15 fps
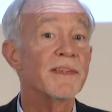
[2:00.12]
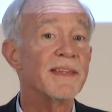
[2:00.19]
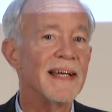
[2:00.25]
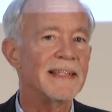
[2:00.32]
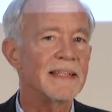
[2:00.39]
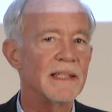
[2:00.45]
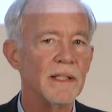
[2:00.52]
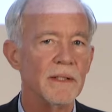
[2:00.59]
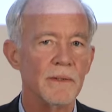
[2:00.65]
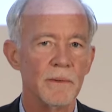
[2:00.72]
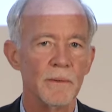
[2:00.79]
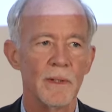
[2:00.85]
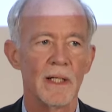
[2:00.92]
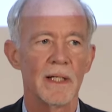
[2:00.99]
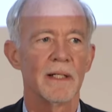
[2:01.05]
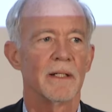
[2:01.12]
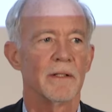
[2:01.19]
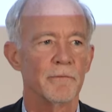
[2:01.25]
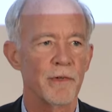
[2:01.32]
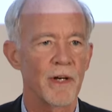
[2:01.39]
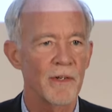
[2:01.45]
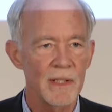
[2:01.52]
thank you
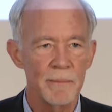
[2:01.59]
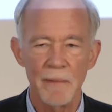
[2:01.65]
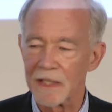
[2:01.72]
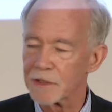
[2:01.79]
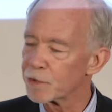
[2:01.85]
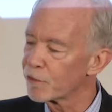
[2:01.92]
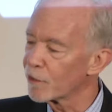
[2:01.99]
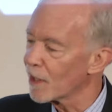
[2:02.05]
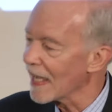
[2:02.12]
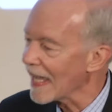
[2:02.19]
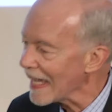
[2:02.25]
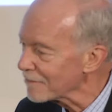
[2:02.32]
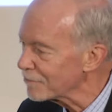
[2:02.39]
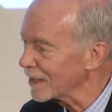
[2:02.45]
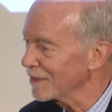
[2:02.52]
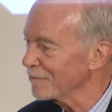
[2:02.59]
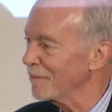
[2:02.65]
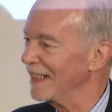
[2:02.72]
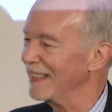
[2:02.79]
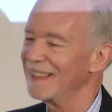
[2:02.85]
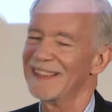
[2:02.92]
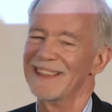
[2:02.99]
uh, very much for having
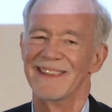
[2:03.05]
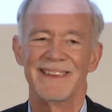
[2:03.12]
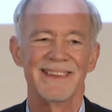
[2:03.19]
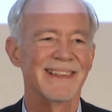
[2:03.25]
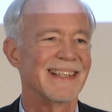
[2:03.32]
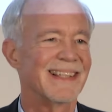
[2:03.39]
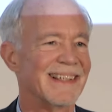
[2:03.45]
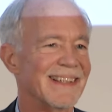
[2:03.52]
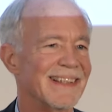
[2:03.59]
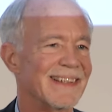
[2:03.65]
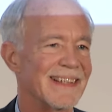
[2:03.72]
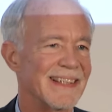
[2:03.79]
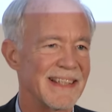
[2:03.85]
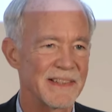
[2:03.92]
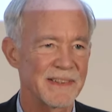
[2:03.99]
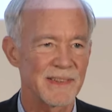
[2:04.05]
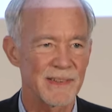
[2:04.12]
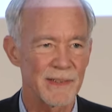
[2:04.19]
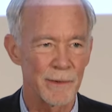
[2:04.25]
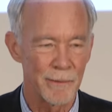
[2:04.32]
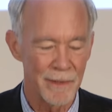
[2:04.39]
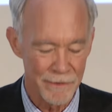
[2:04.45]
me here. Uh, it's
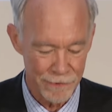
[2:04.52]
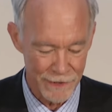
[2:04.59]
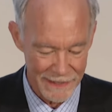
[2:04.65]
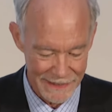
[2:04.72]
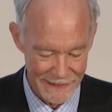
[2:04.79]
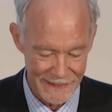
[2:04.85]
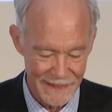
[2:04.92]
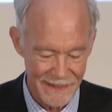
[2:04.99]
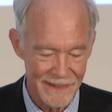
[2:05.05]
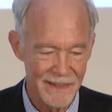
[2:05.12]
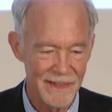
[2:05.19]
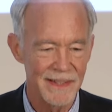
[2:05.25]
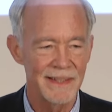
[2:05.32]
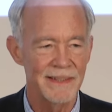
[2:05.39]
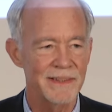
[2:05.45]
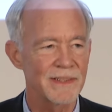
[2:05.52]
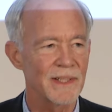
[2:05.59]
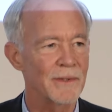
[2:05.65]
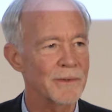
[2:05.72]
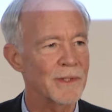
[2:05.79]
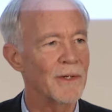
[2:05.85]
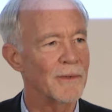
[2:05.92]
terrific. Uh, in
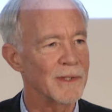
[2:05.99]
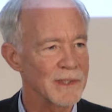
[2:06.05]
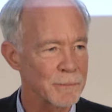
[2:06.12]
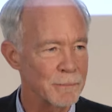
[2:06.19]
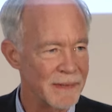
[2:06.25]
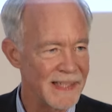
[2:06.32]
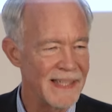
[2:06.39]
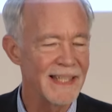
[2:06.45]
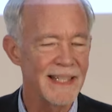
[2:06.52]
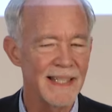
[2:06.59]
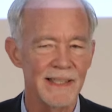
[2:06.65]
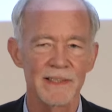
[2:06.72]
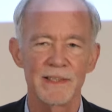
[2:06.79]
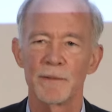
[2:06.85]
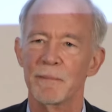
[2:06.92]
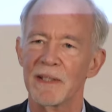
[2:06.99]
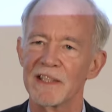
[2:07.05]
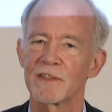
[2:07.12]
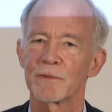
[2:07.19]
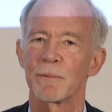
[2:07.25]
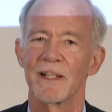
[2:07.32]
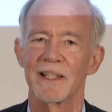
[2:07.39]
Tokyo, it's beginning to be
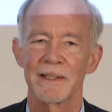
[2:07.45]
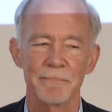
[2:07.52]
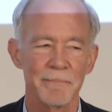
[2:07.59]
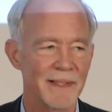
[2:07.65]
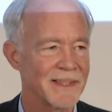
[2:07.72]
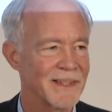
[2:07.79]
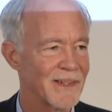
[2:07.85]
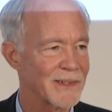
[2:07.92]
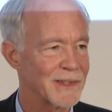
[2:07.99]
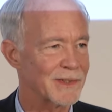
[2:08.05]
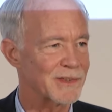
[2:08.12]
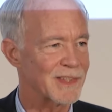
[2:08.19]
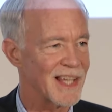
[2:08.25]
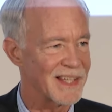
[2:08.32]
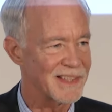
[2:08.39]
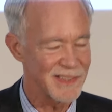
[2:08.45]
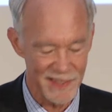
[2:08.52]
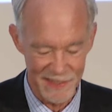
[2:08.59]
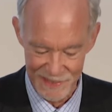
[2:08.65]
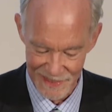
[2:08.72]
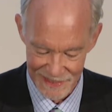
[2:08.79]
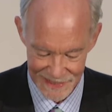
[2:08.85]
spring, but not as nice
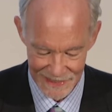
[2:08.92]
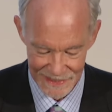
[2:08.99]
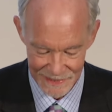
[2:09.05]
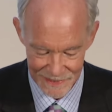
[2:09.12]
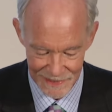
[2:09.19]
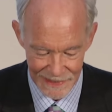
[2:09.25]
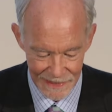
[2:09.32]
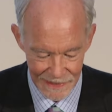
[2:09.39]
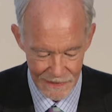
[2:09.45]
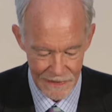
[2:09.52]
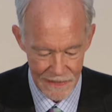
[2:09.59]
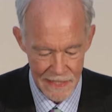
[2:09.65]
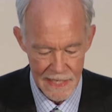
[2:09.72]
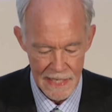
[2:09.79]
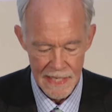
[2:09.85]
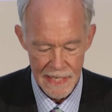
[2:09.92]
as it is here.